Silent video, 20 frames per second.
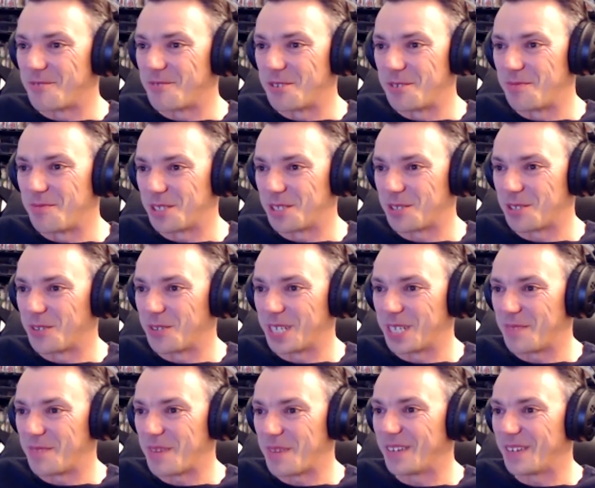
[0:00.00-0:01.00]
room just
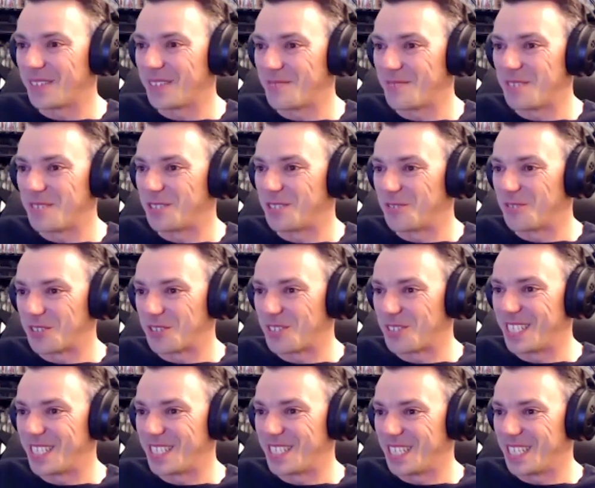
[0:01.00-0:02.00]
talking about the original
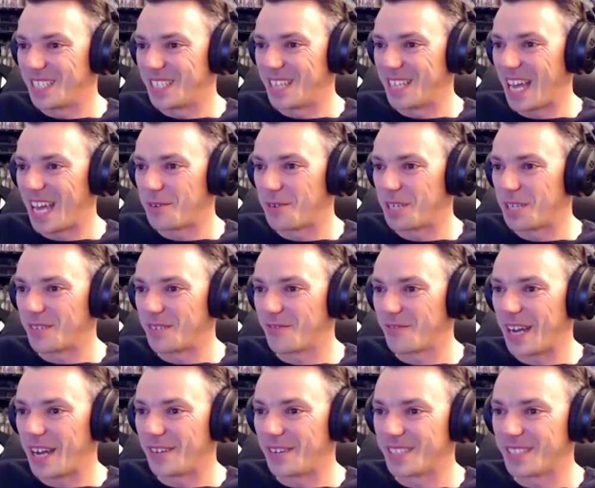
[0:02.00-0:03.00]
trilogy and how he
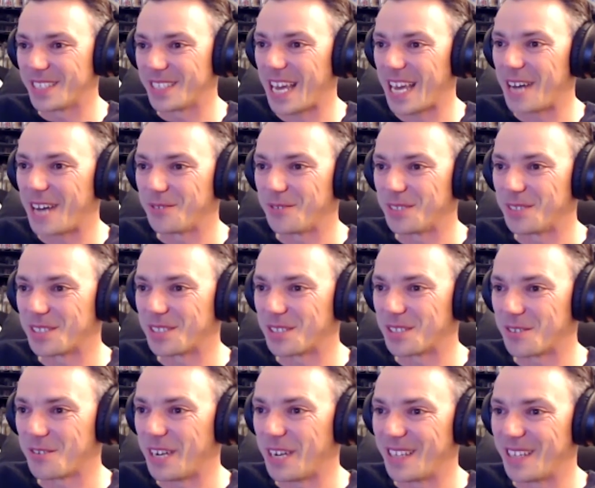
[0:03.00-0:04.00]
found the sounds
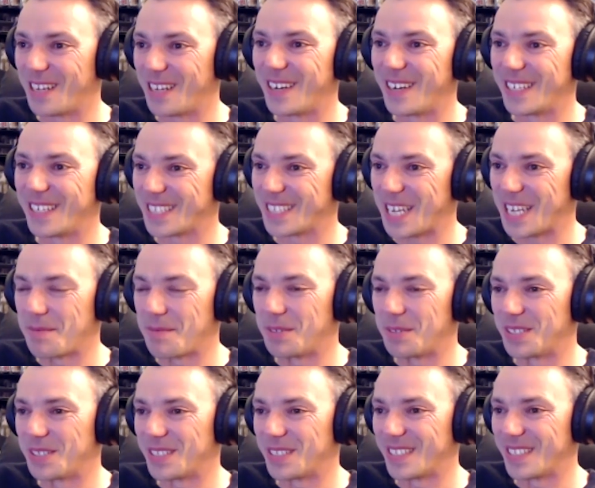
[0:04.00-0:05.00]
to create the
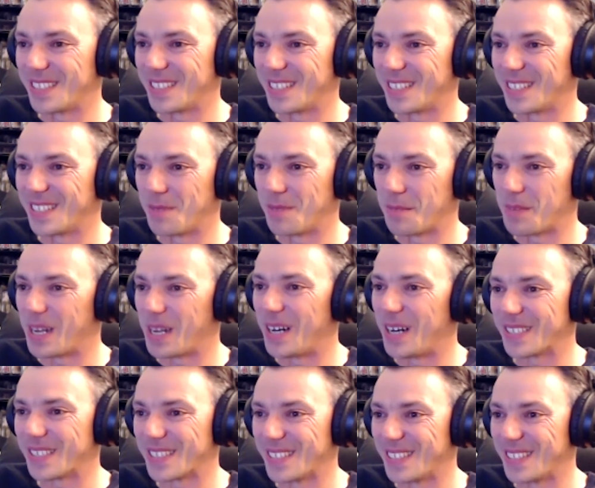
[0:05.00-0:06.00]
lightsabers and the, the
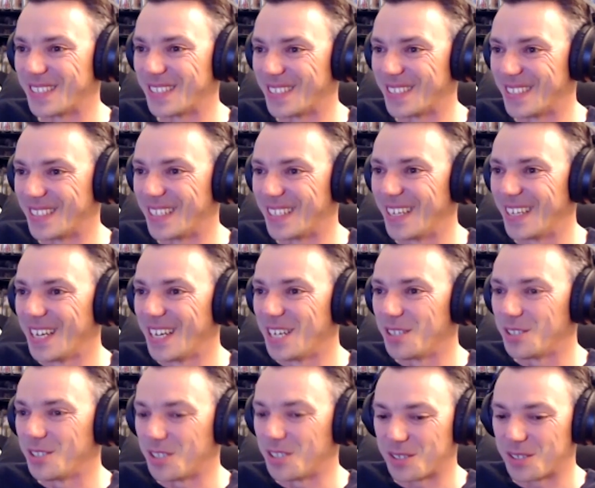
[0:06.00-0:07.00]
blasters and yeah.
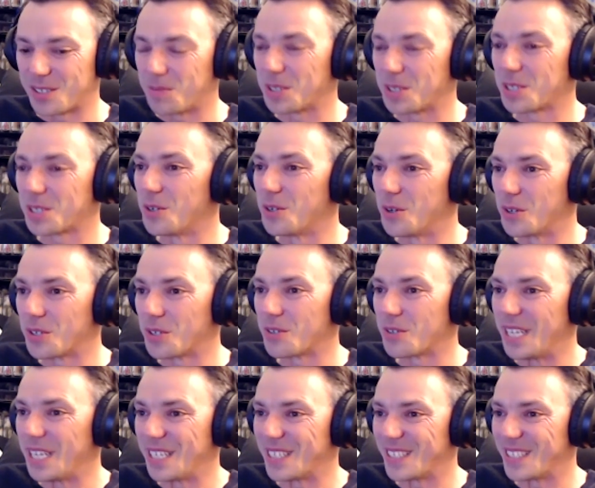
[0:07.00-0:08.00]
just obscure
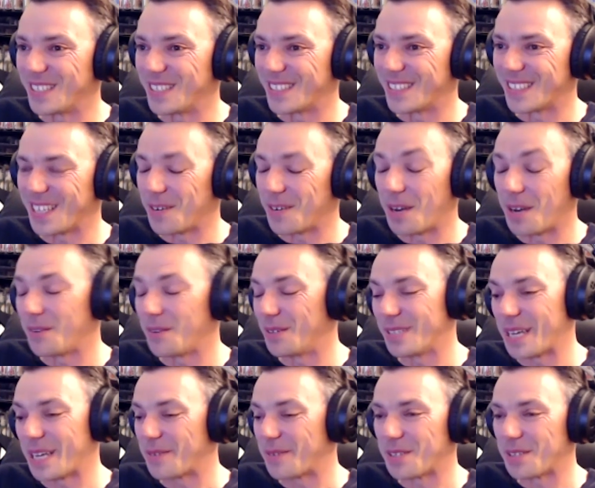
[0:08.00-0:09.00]
creatures. It, oh, it
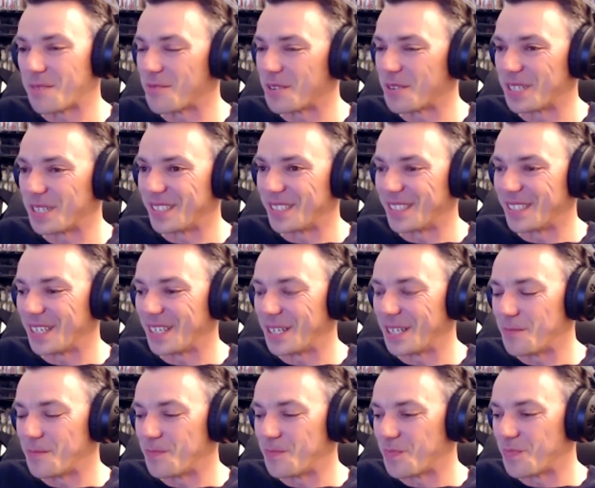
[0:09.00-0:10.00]
was absolutely brilliant.
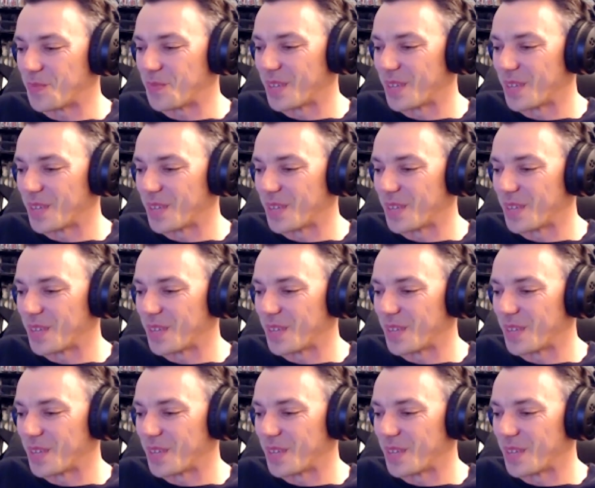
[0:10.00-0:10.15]
Yeah, um, I can